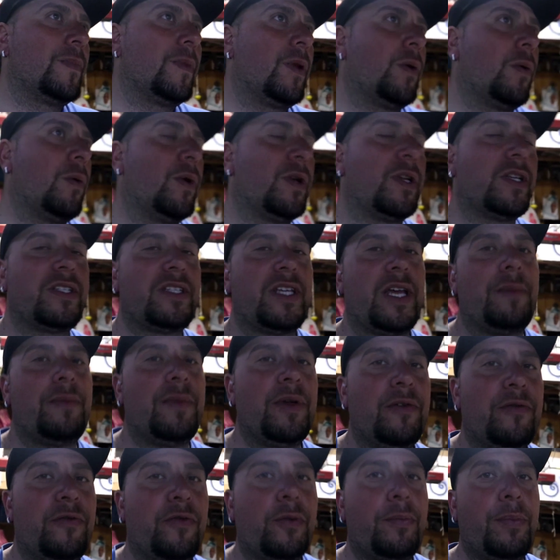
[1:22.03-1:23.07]
what does that
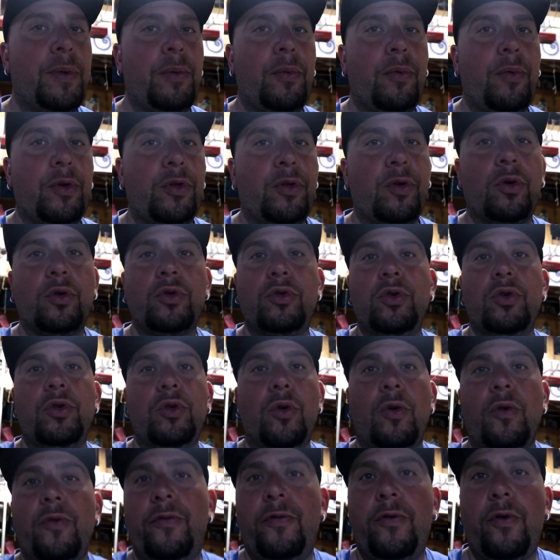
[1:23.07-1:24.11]
mean for people with 02
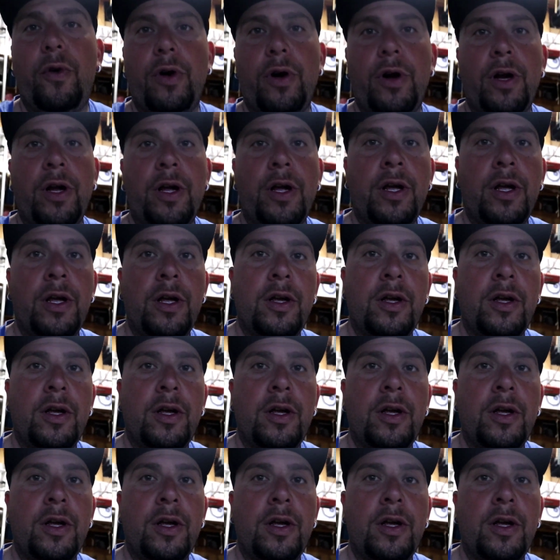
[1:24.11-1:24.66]
to 04